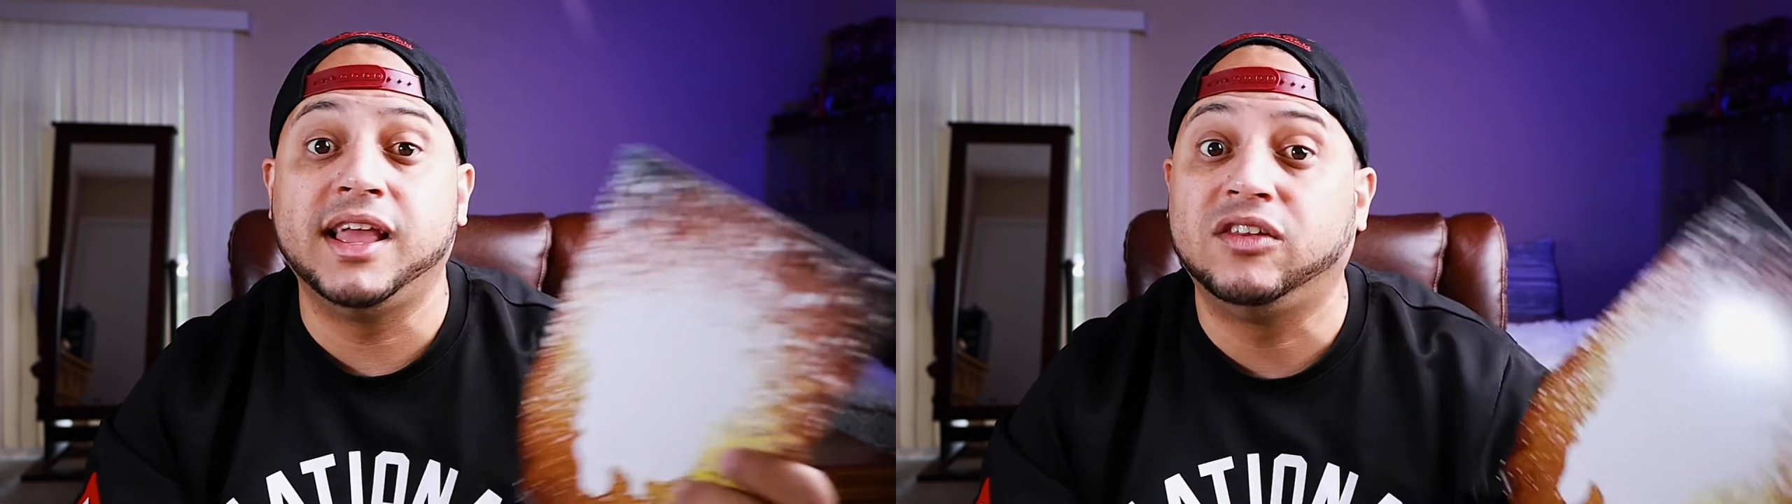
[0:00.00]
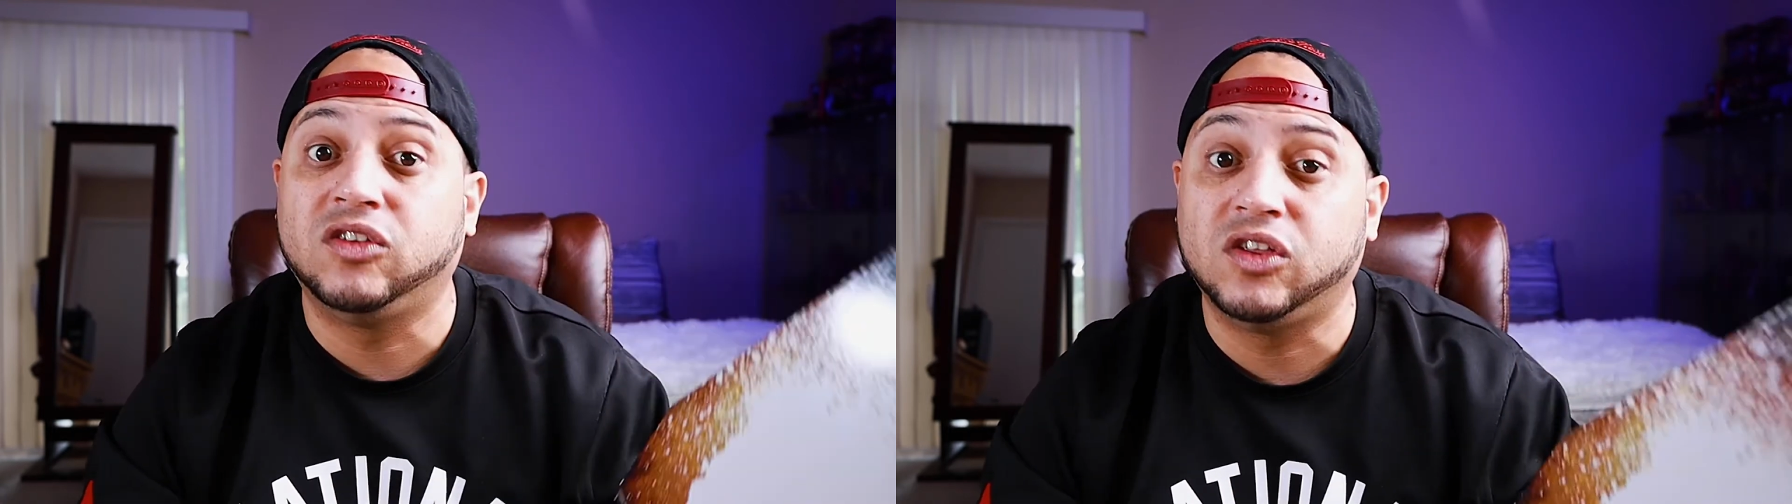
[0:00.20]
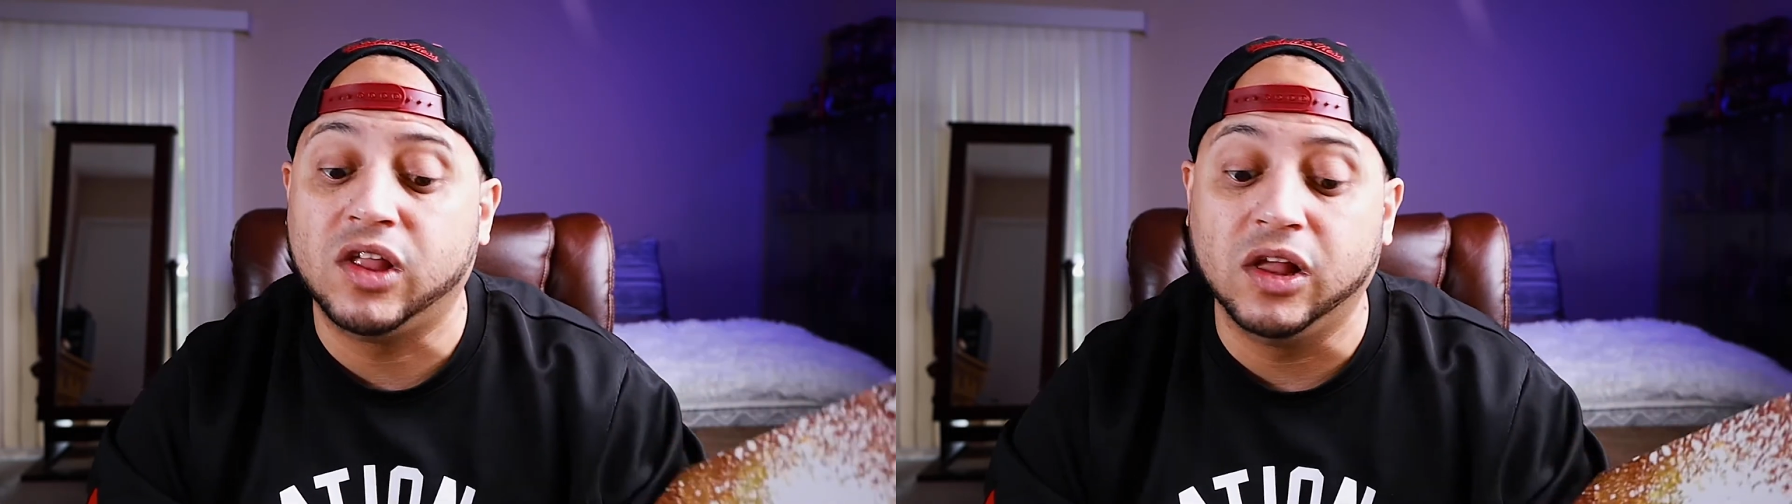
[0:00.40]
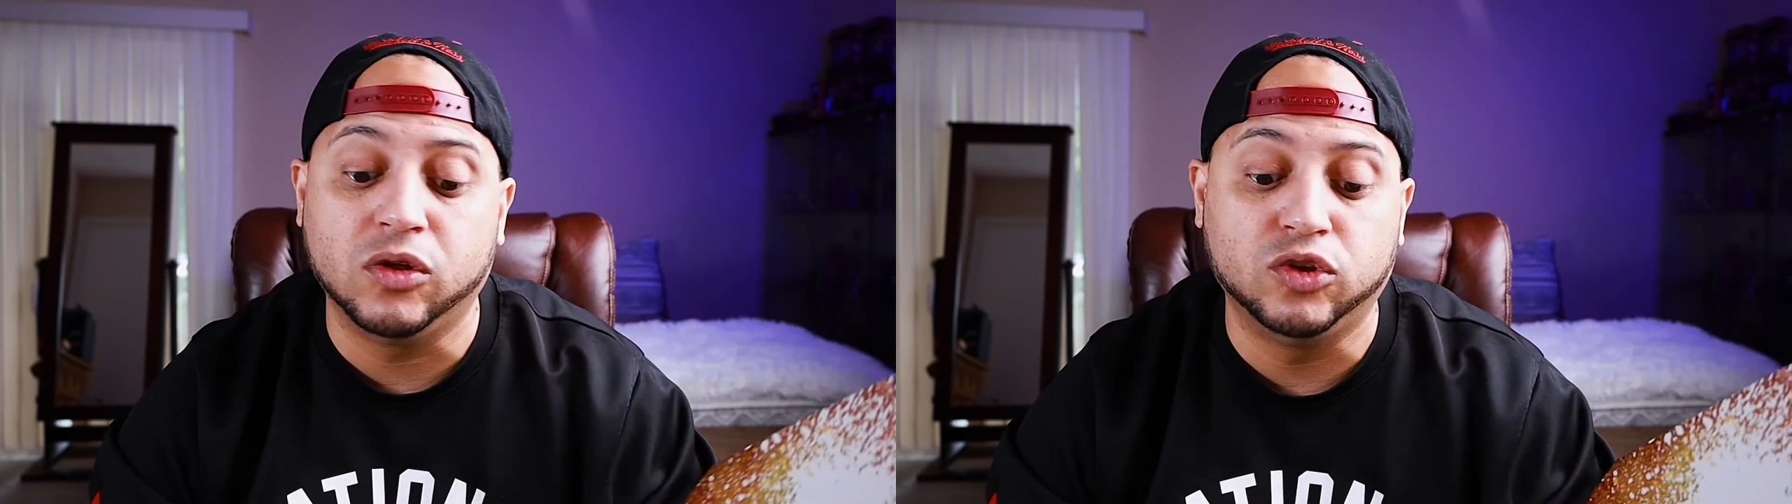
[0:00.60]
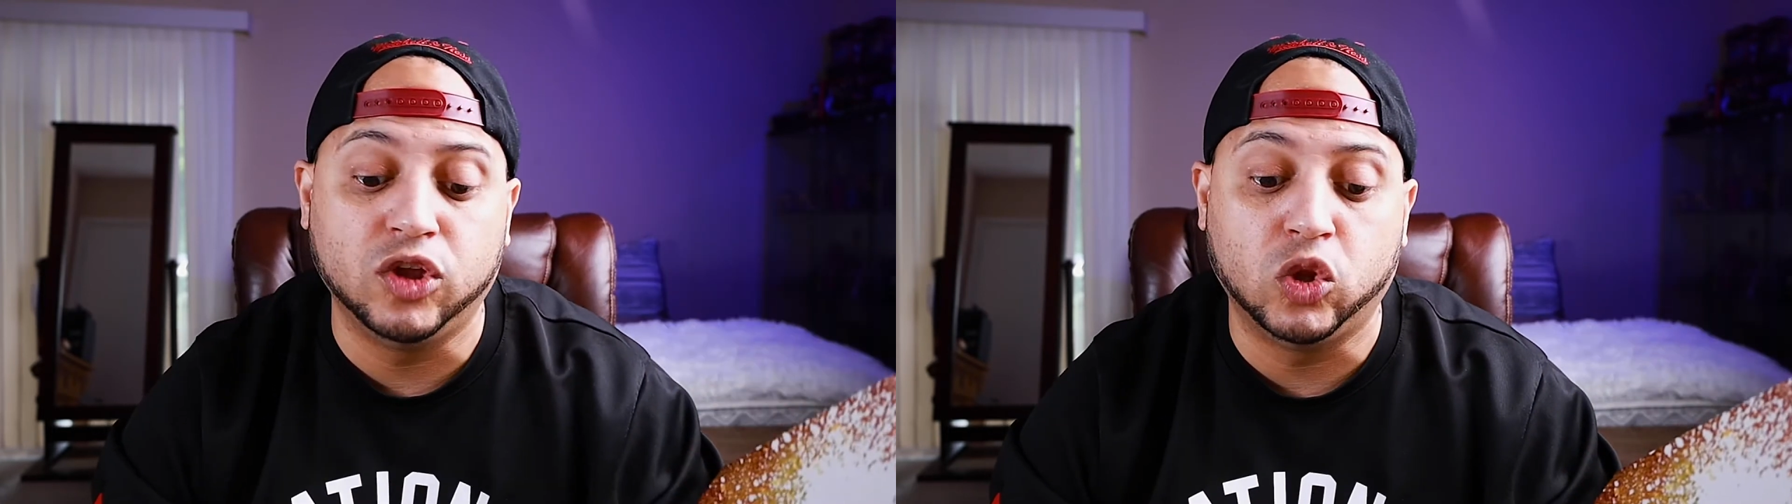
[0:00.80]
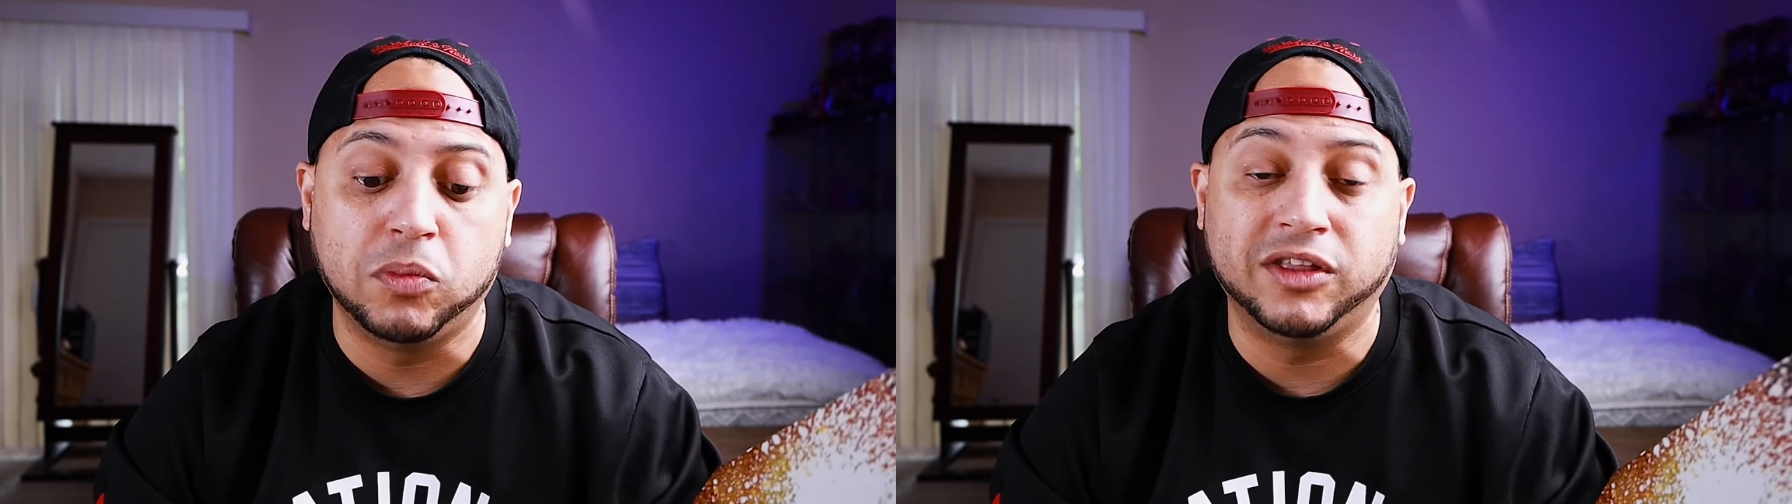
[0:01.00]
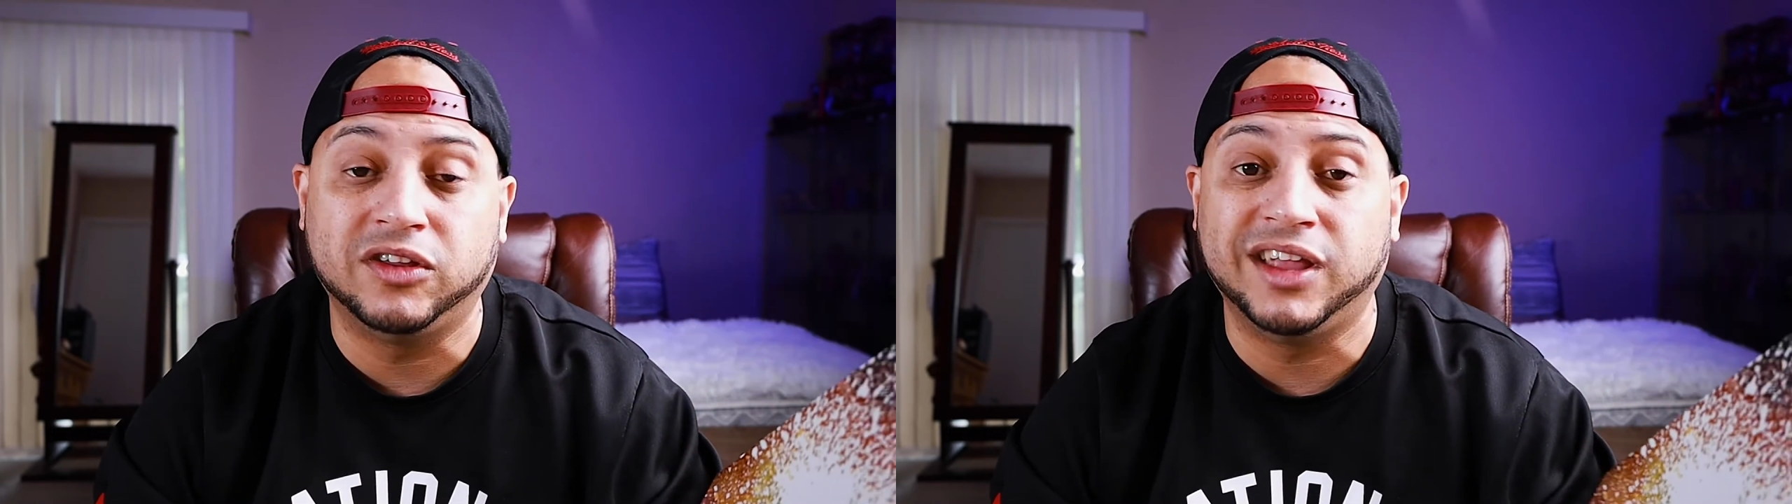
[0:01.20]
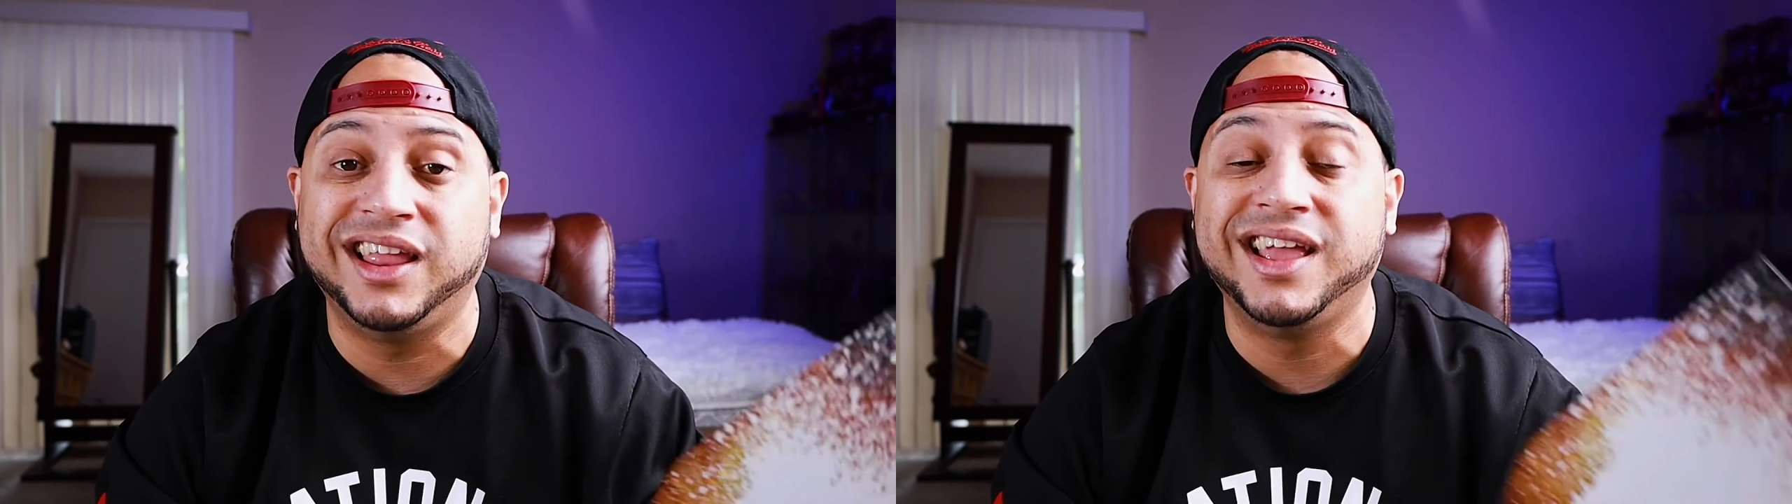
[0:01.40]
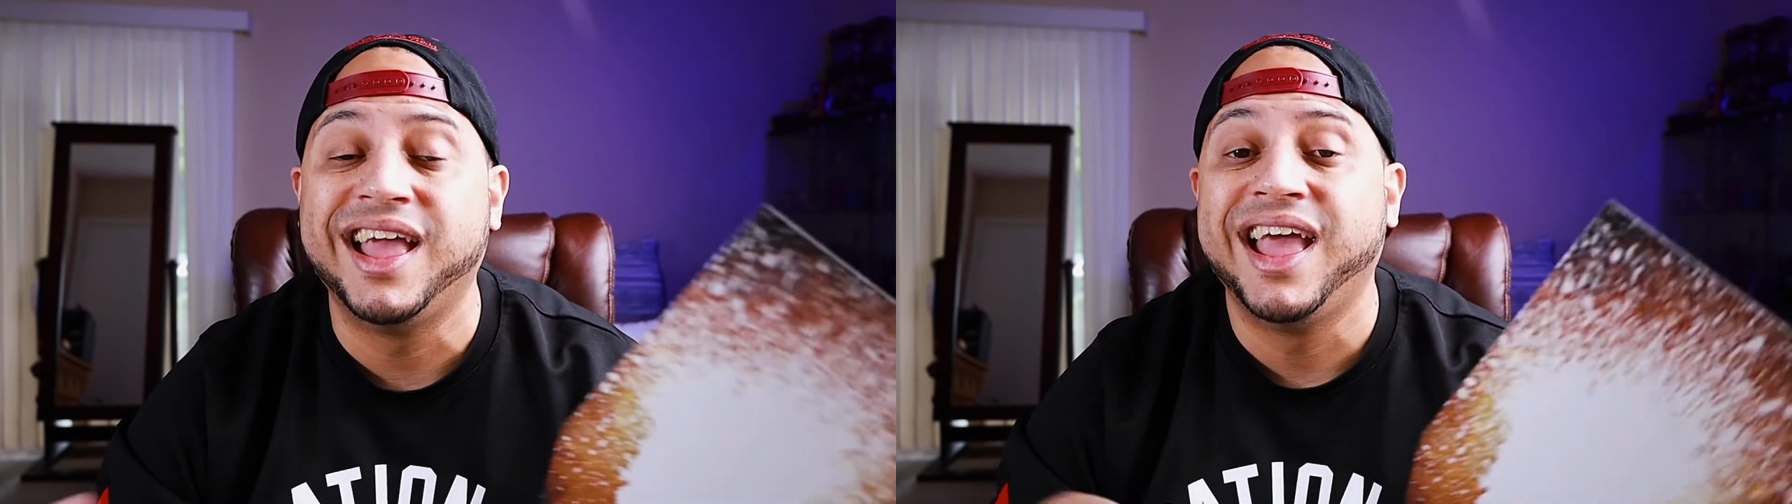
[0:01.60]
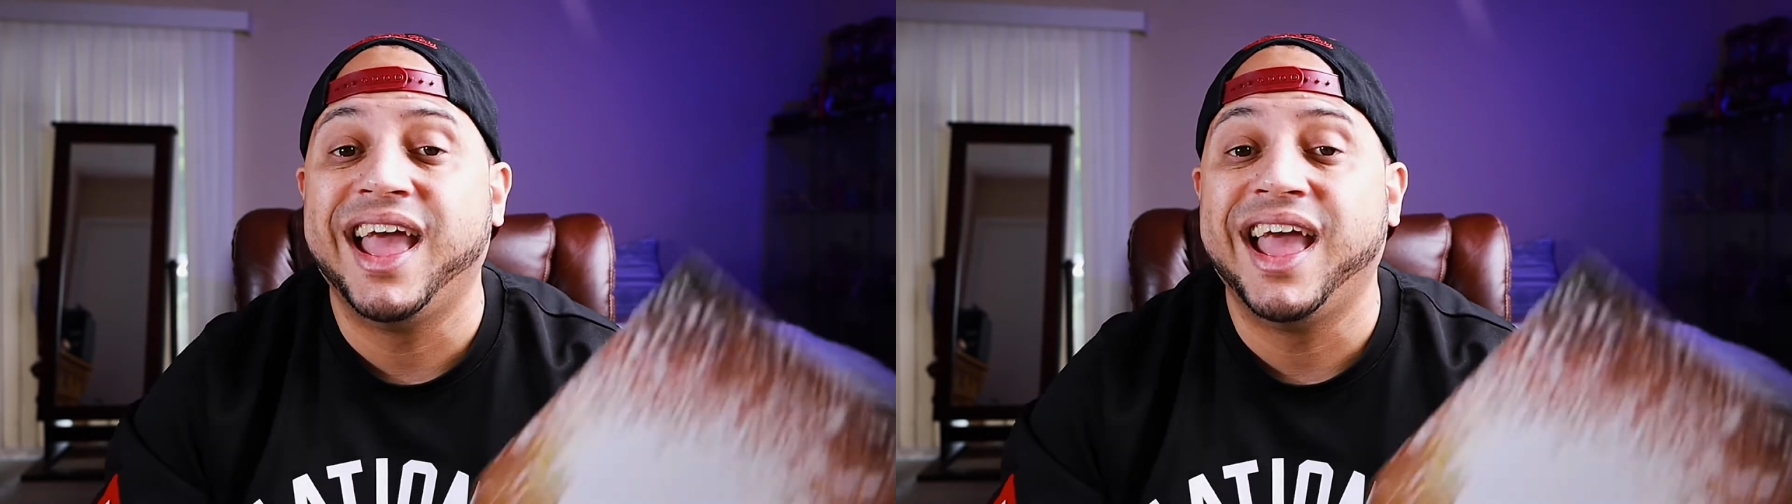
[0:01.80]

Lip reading: He still continues to be entertaining.